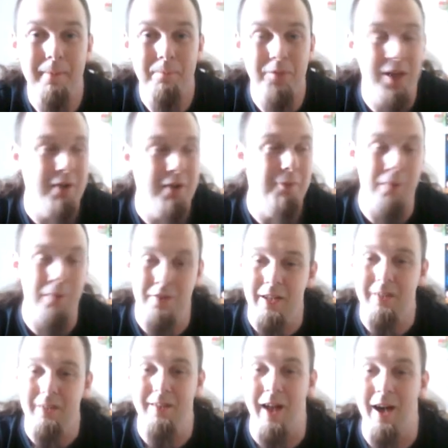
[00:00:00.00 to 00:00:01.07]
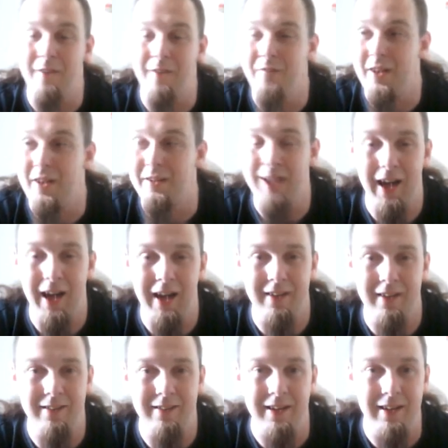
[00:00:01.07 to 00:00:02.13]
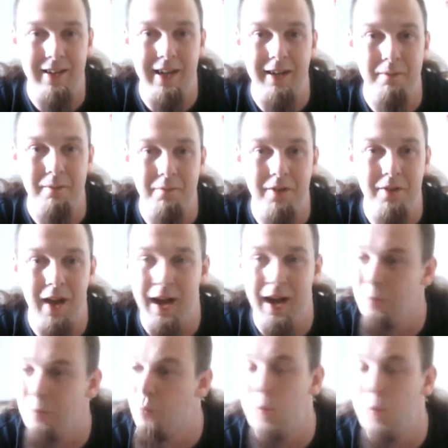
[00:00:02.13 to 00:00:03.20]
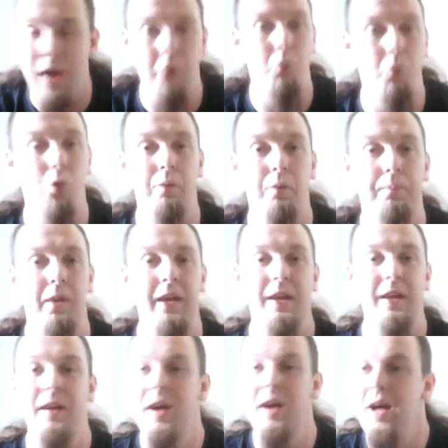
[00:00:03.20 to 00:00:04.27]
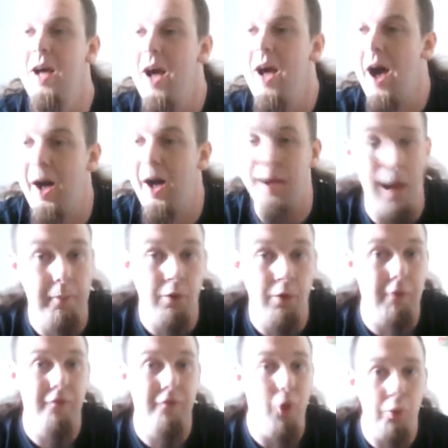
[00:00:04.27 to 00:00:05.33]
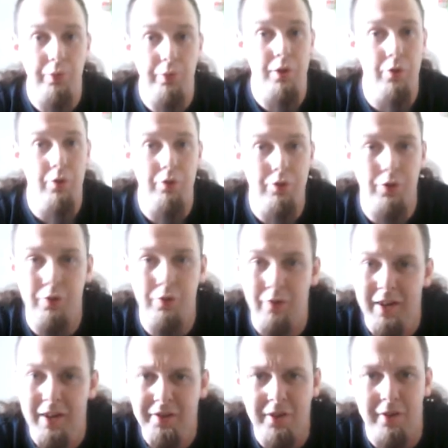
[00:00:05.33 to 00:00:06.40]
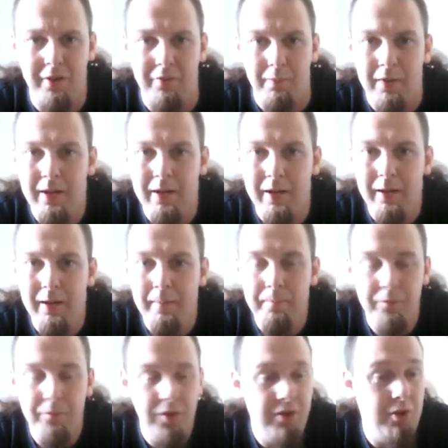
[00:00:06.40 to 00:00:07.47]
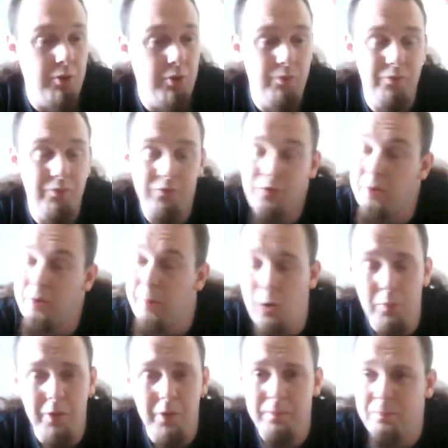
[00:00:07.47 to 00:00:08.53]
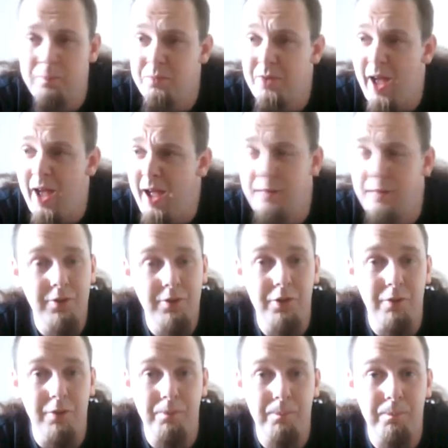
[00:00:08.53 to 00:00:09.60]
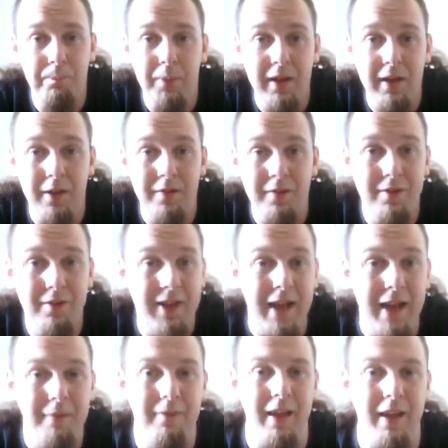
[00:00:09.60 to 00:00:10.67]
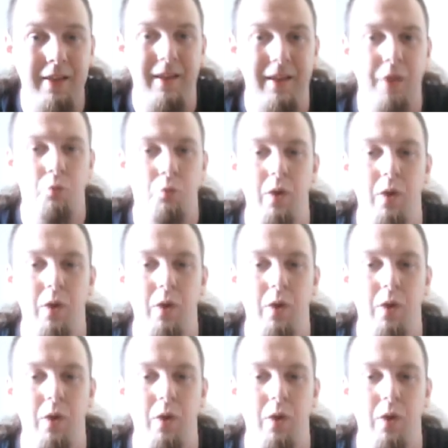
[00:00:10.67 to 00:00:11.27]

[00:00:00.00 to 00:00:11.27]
You know, but these are fantastic games and well worth playing, and I'm looking forward to cutting through the rest of them. So for the moment, yeah, just because games ain't